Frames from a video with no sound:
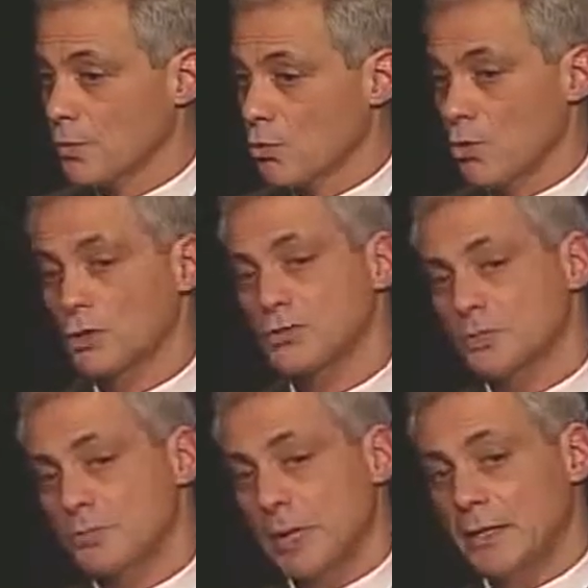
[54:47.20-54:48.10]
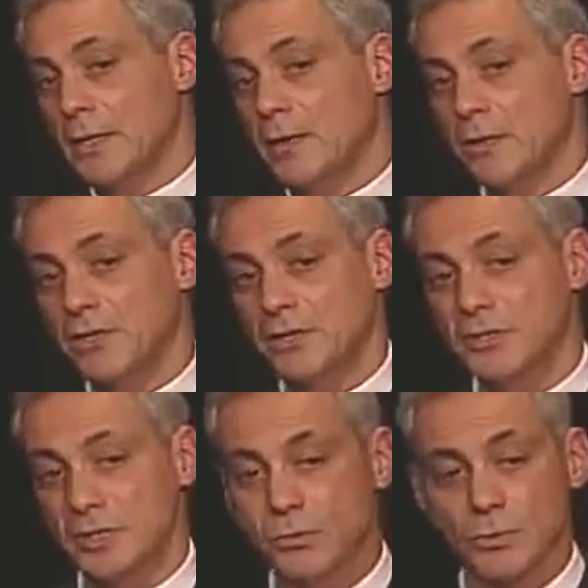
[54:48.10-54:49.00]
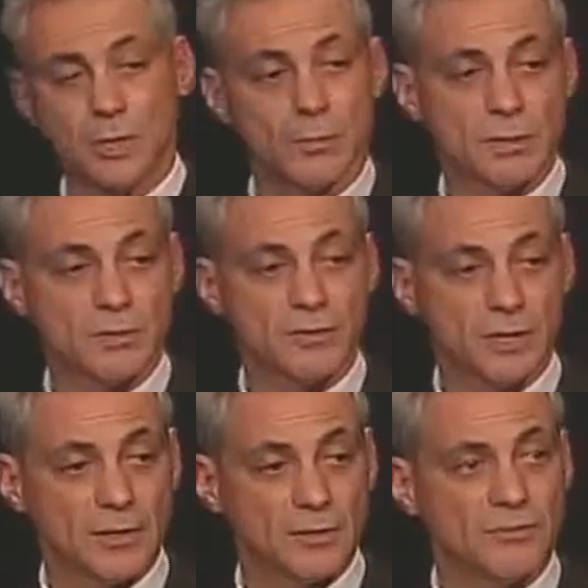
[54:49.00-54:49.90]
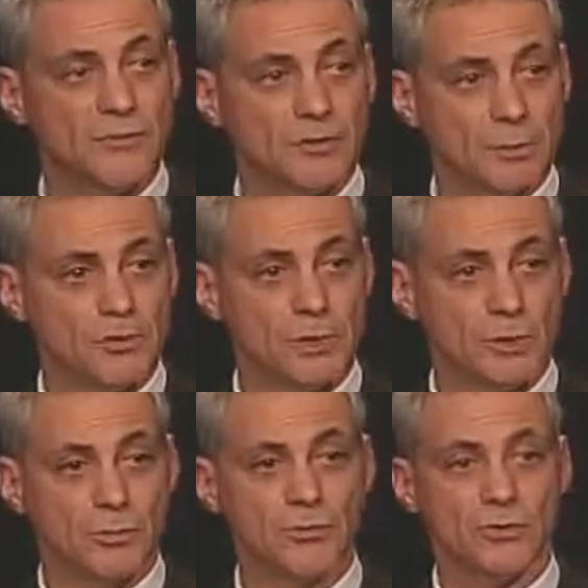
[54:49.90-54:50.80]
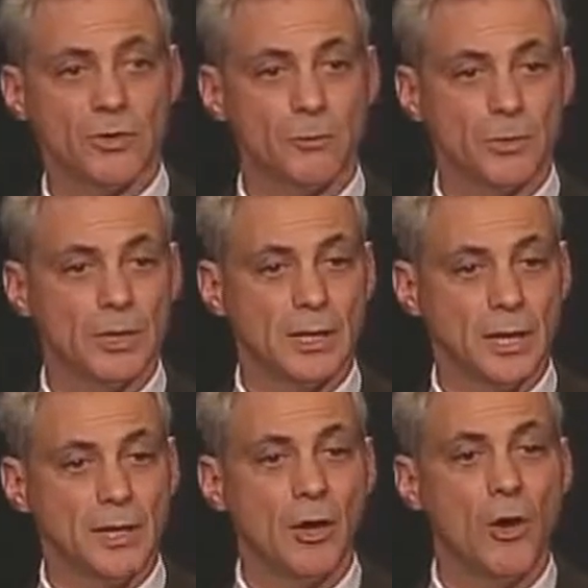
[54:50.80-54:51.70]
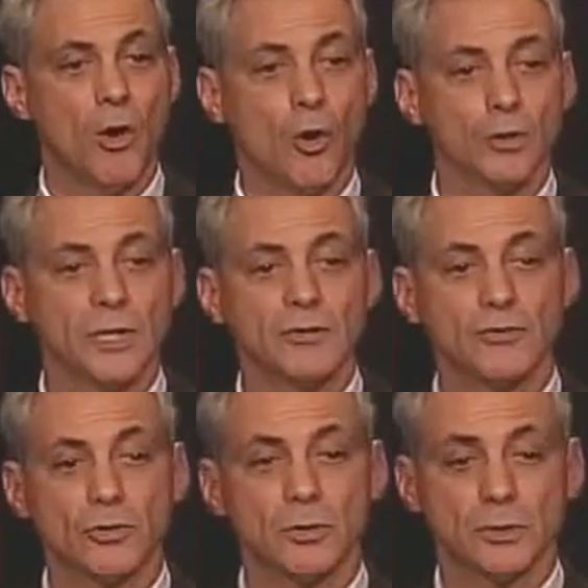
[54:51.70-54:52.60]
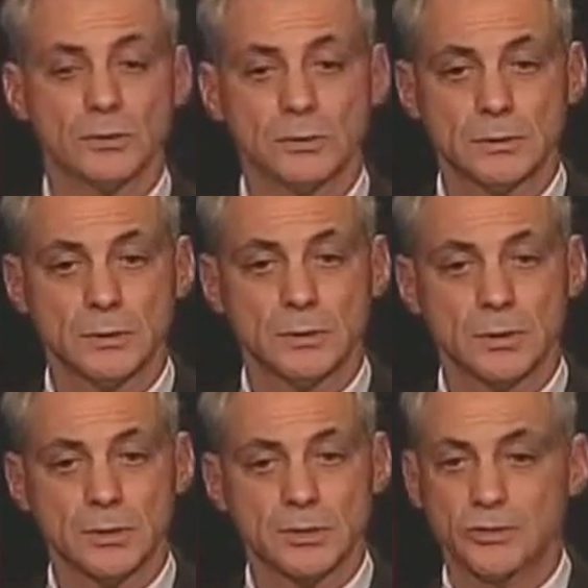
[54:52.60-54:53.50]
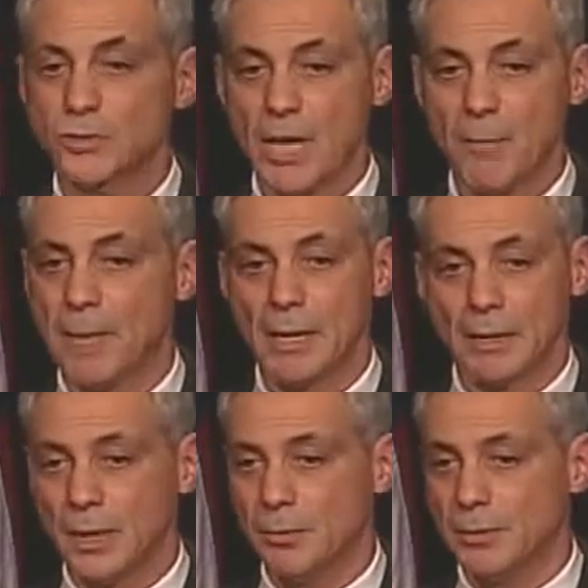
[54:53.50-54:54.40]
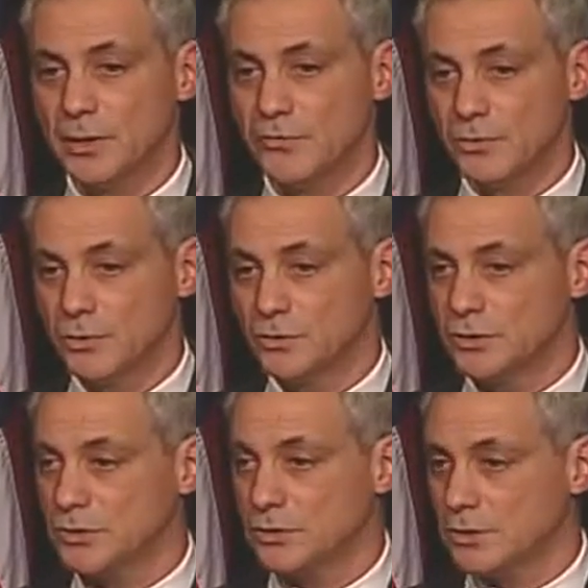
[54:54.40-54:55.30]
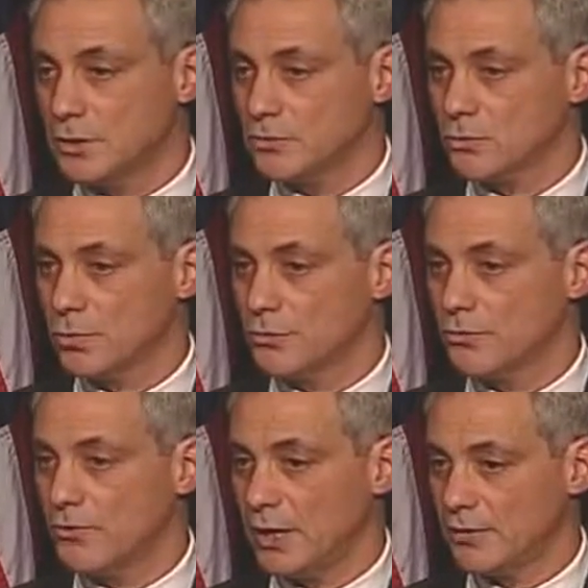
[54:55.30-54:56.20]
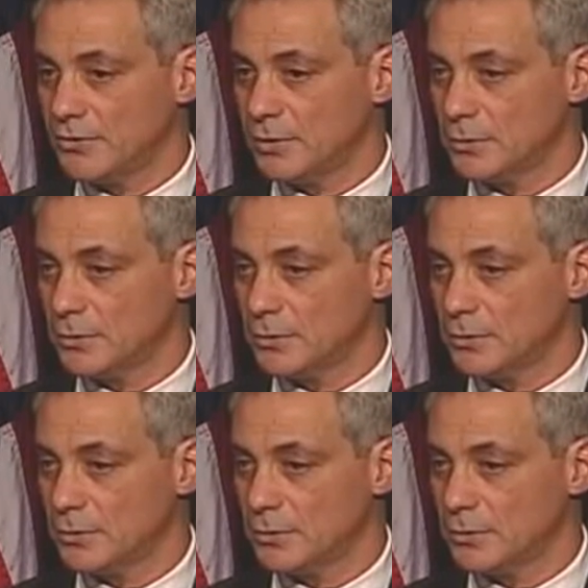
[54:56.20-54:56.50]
We're also expanding our, as I said, we're doubling the size, 50% increase of our pre K all day school, because you can't make it up if you lose it in the years one through five.